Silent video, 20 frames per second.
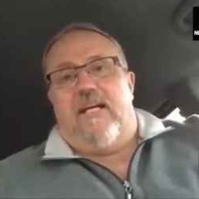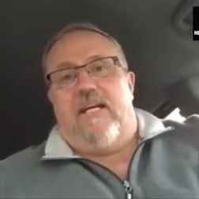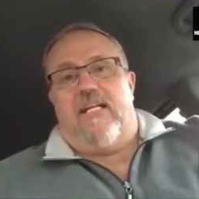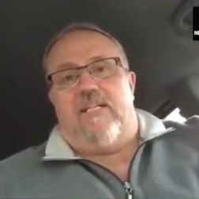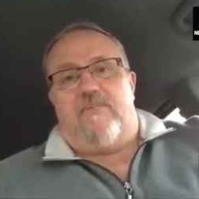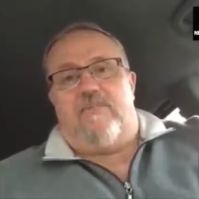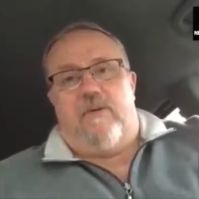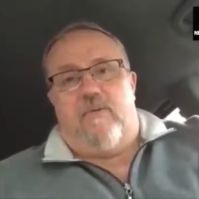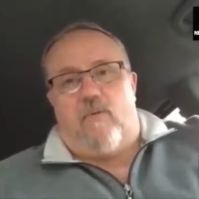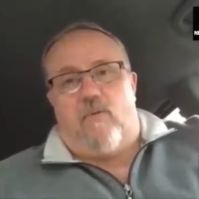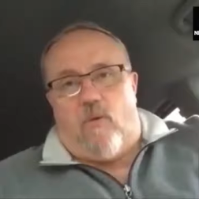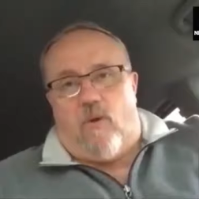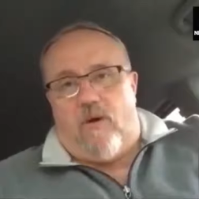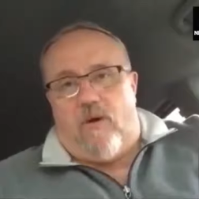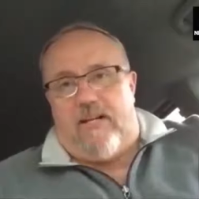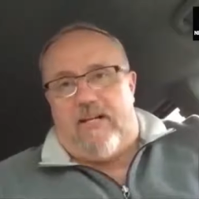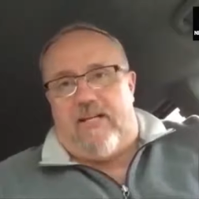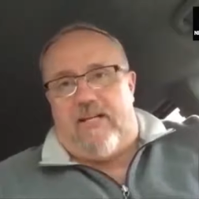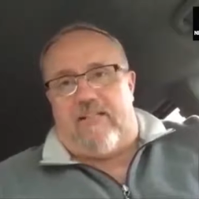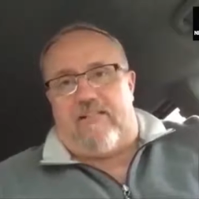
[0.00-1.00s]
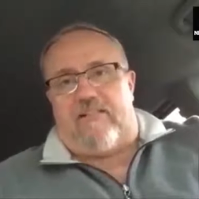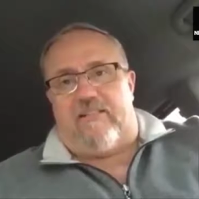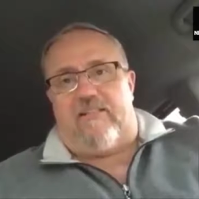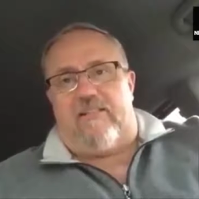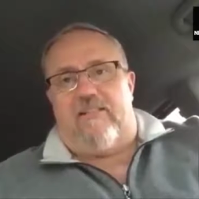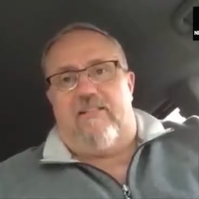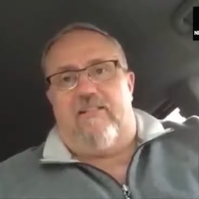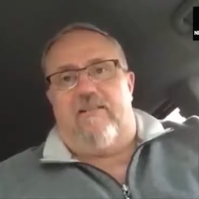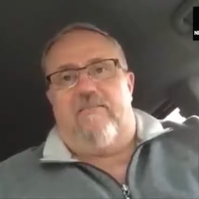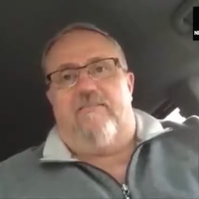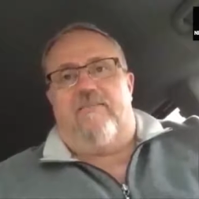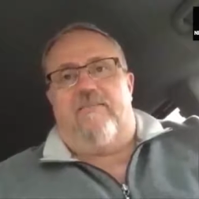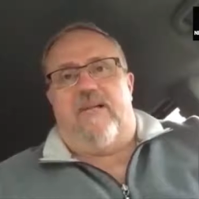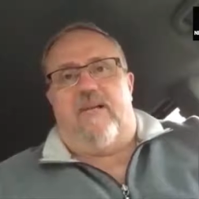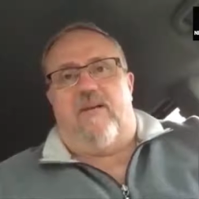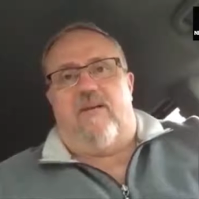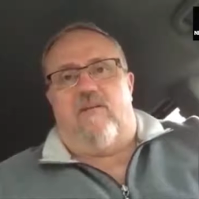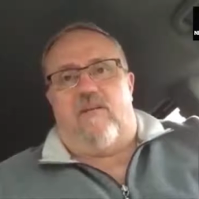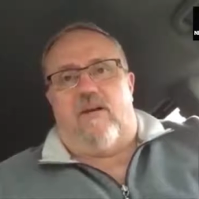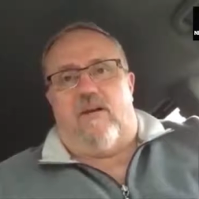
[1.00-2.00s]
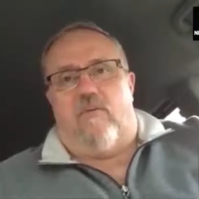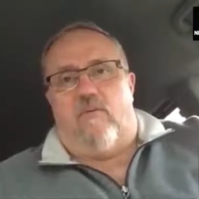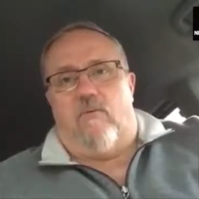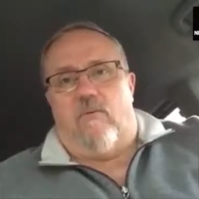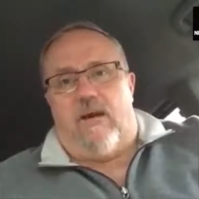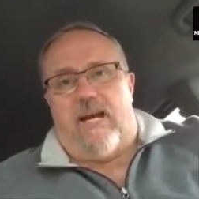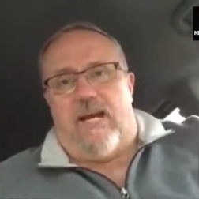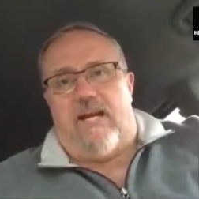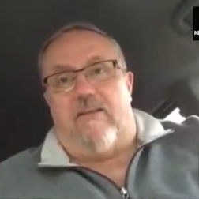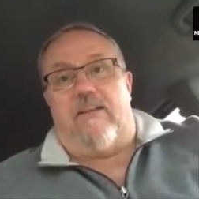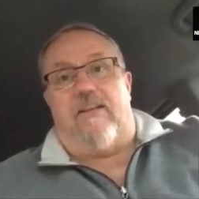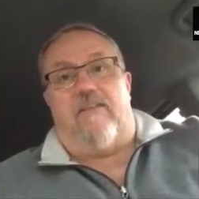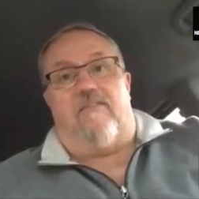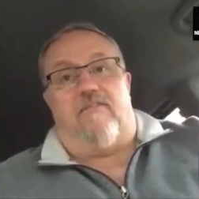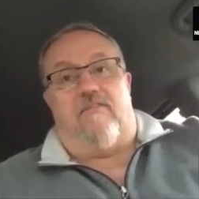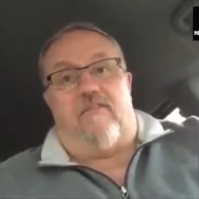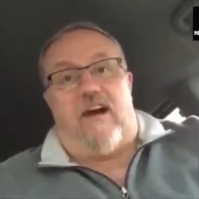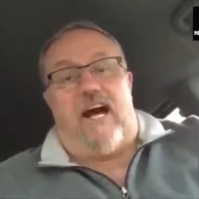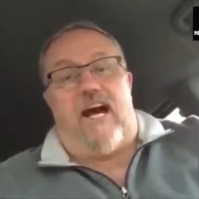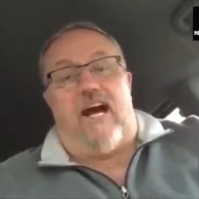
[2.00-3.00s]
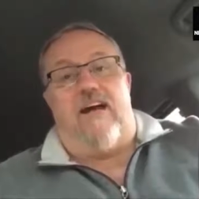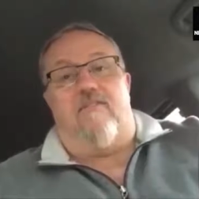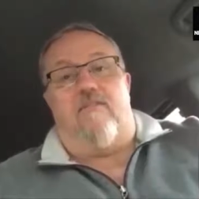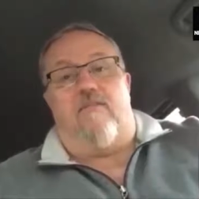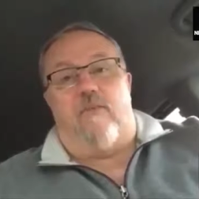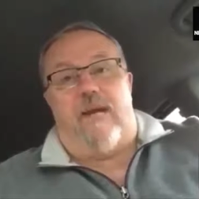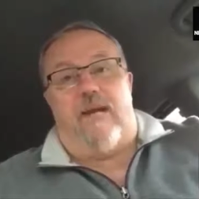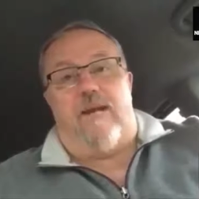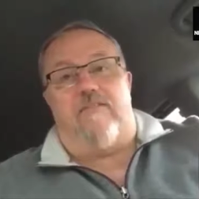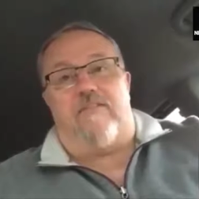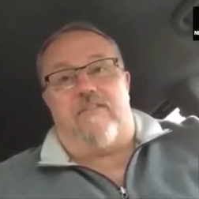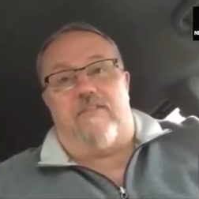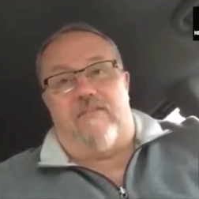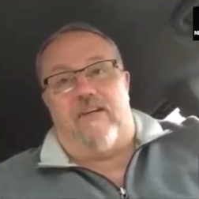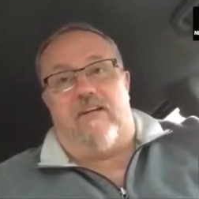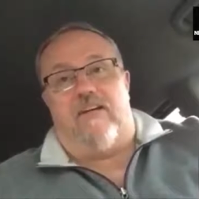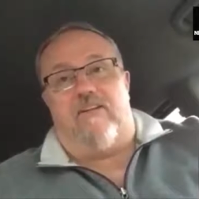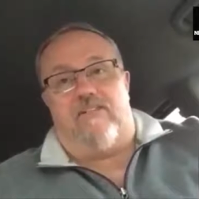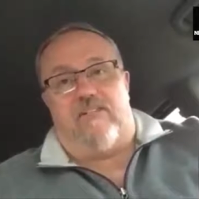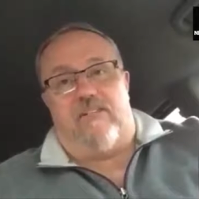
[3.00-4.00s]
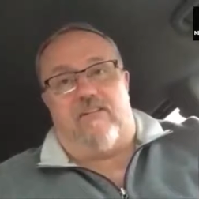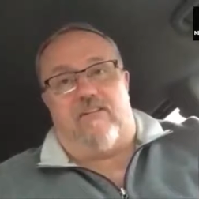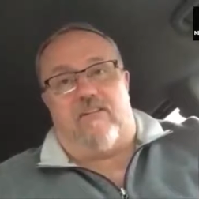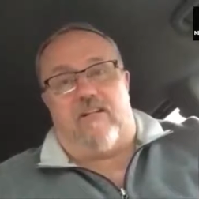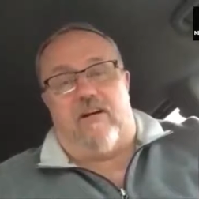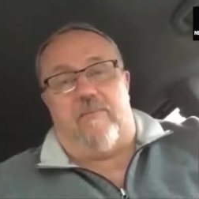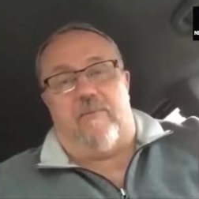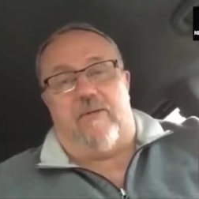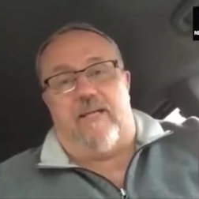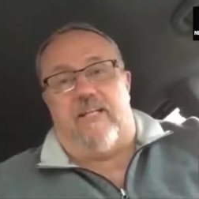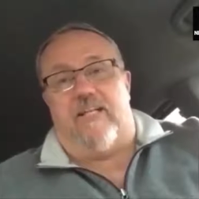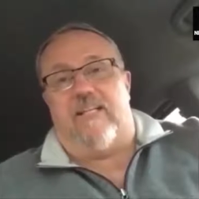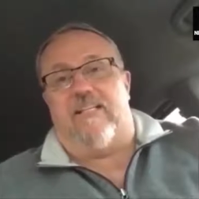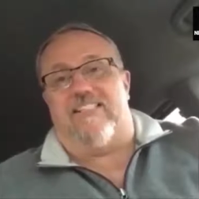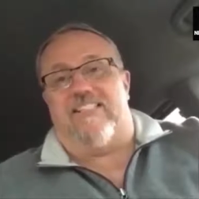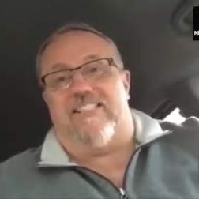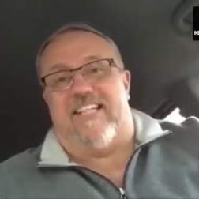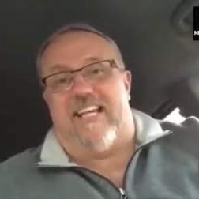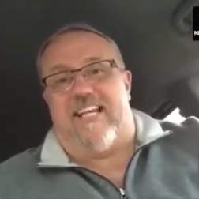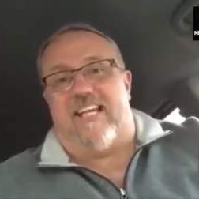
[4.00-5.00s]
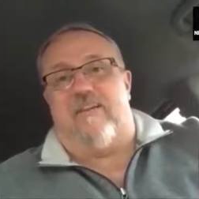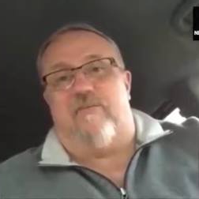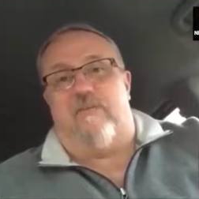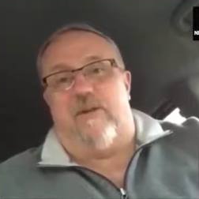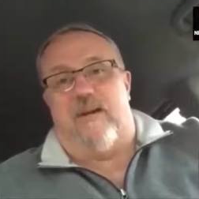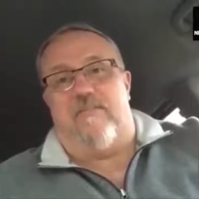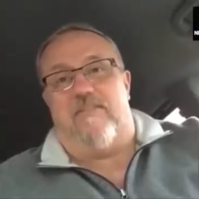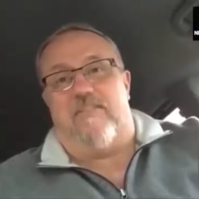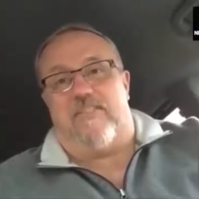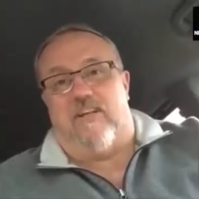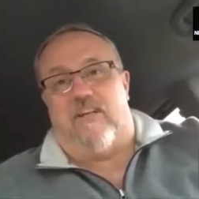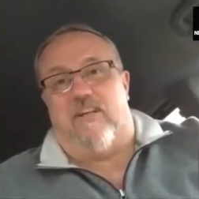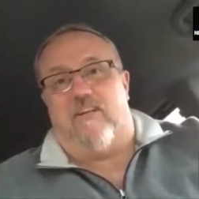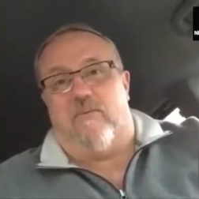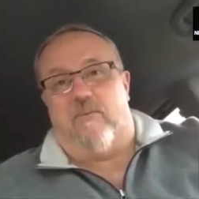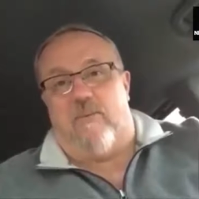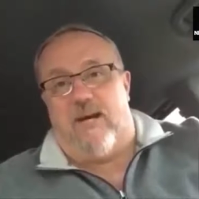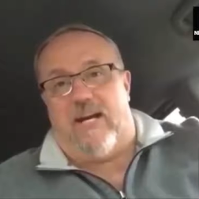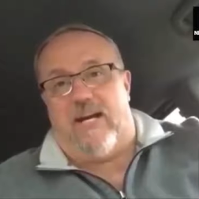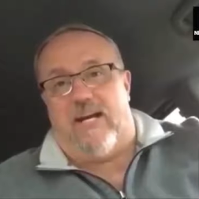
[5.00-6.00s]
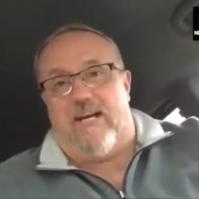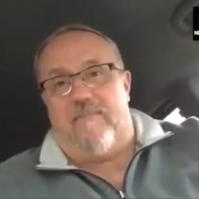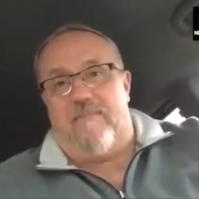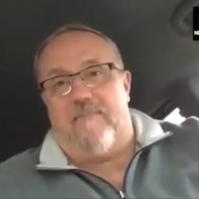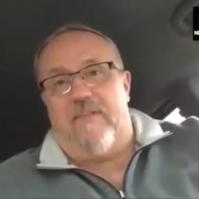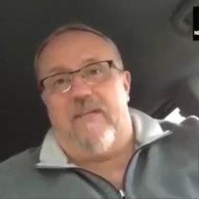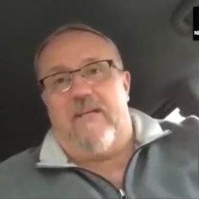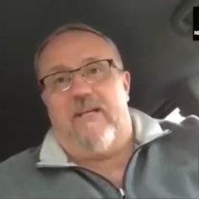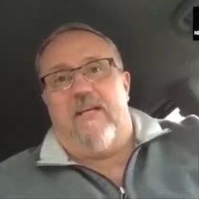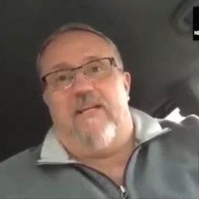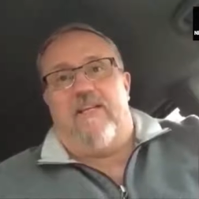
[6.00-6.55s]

He's been warning us that a, a way that five waves of energy are coming, and the second wave is on the way.